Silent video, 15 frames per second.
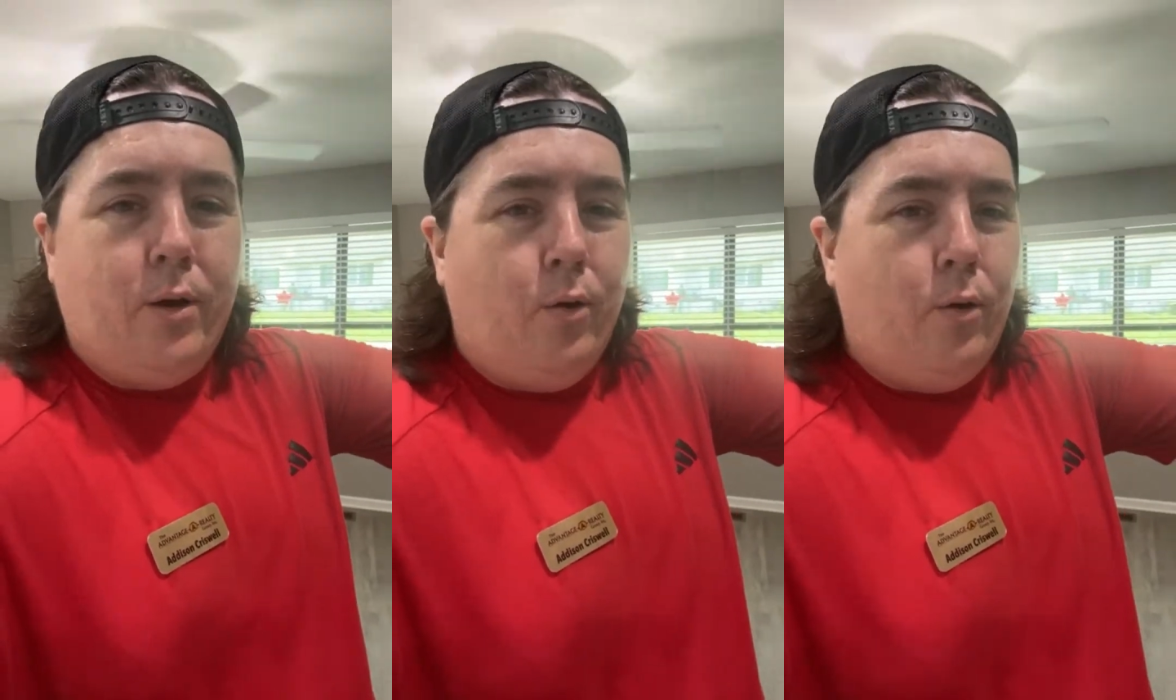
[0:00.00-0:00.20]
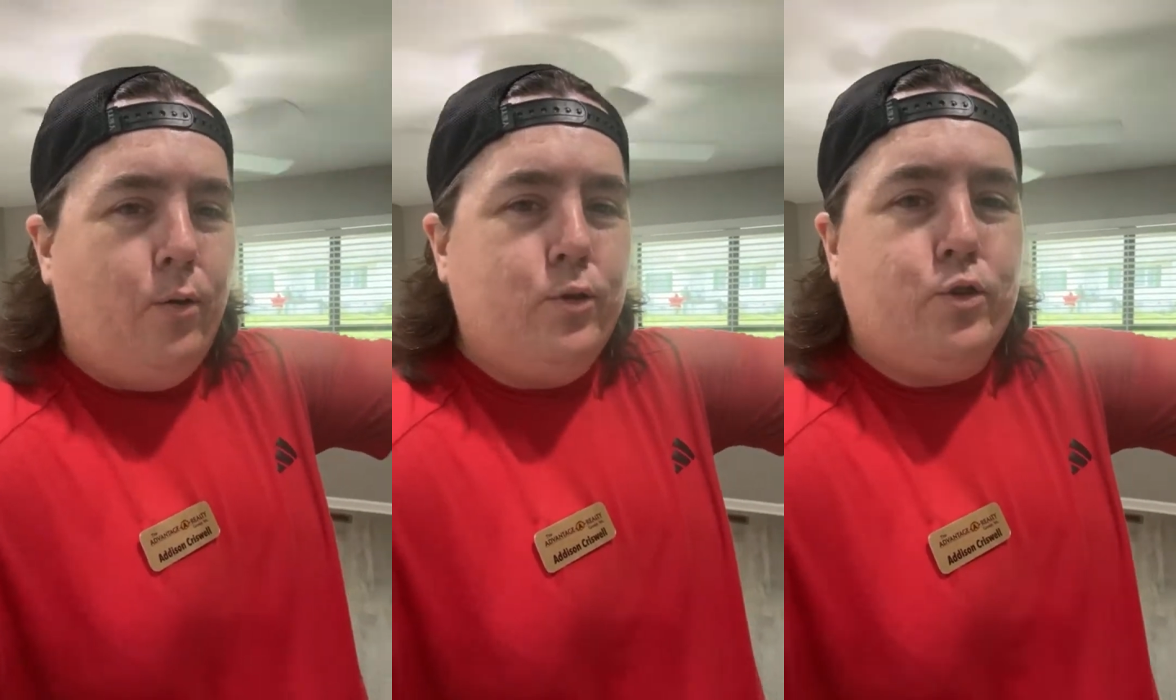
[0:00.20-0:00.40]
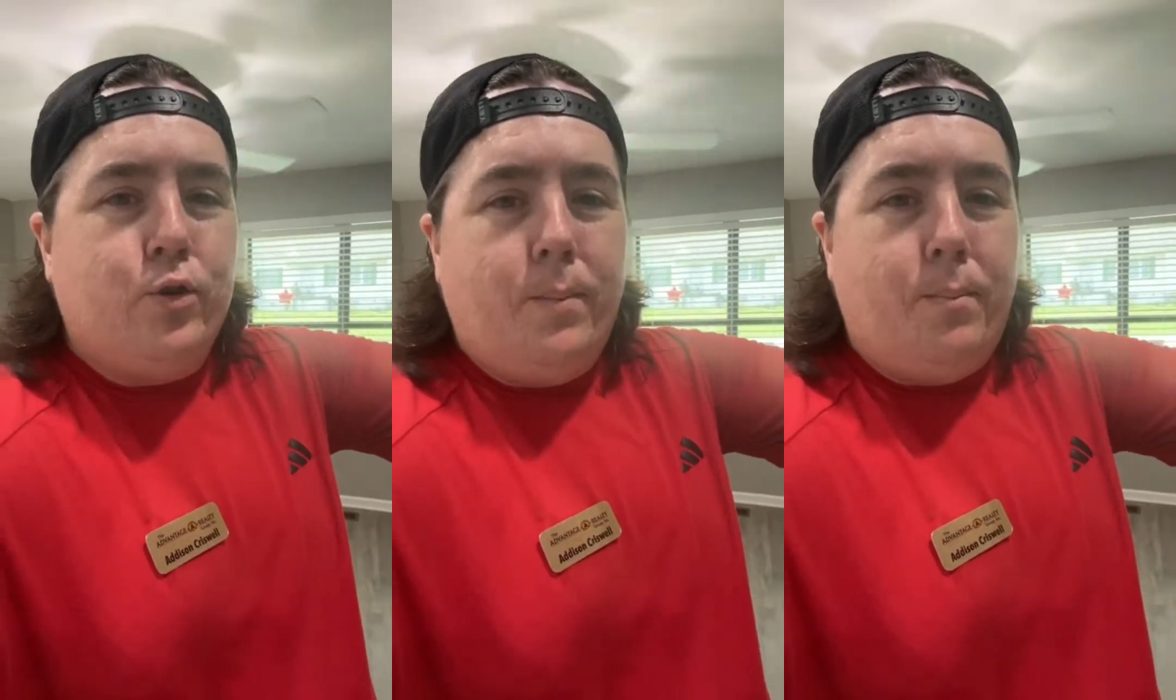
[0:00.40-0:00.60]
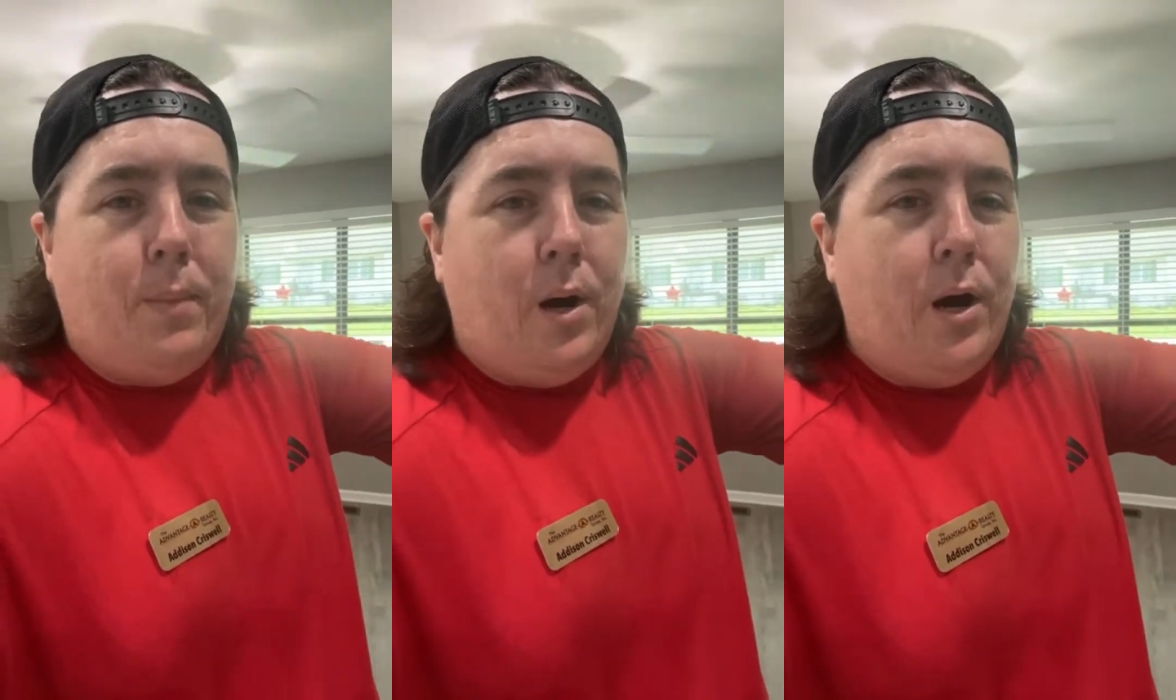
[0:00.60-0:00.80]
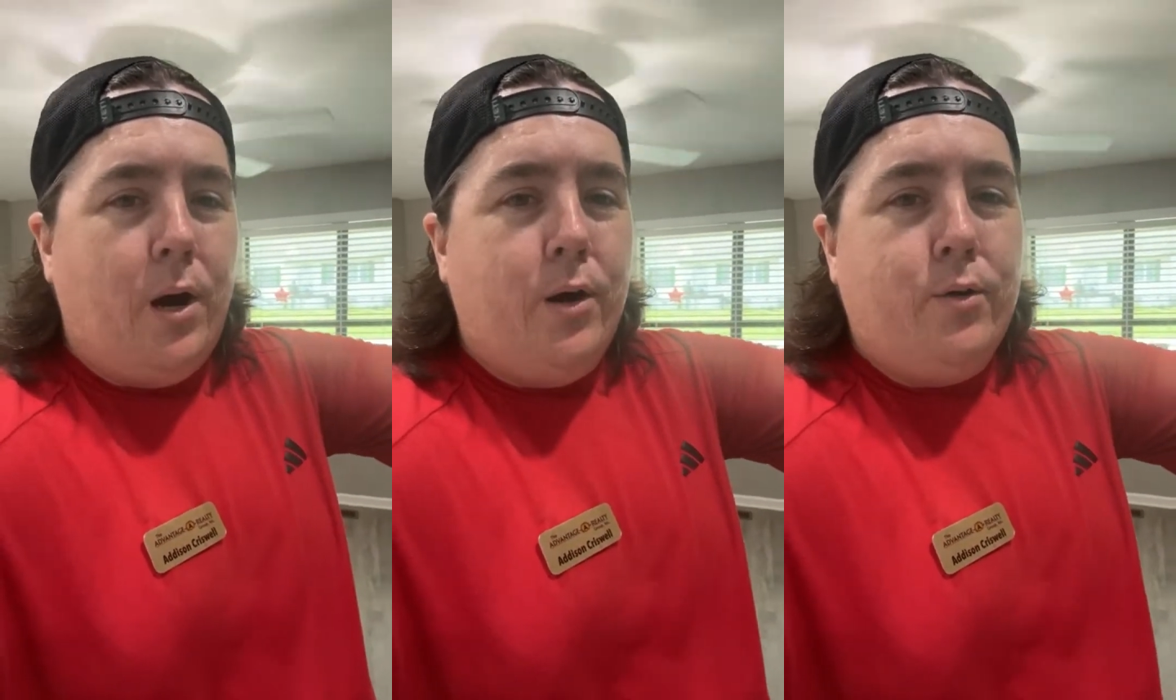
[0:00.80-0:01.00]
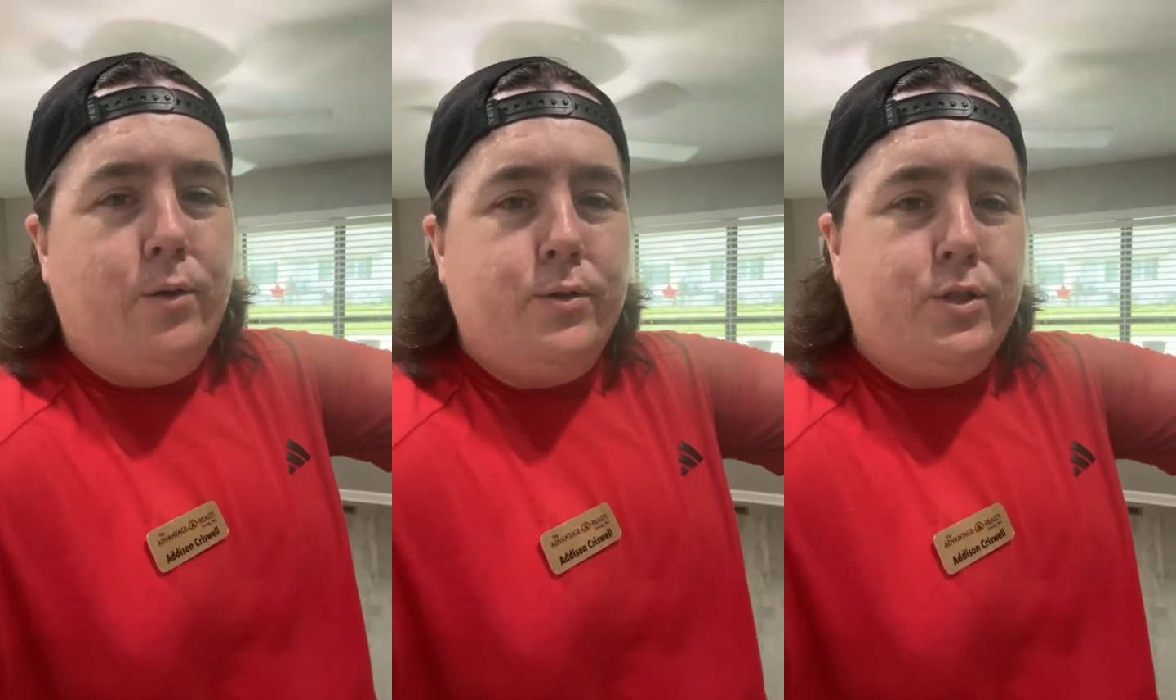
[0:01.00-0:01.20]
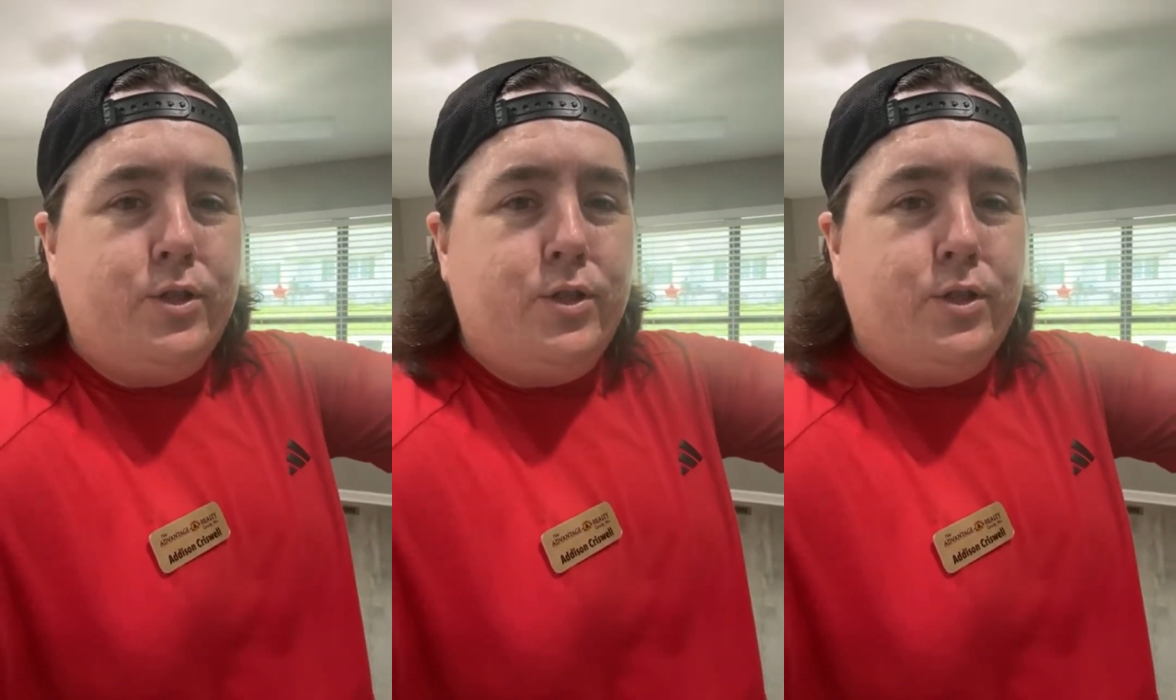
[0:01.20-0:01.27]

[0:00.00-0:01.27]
ultra modern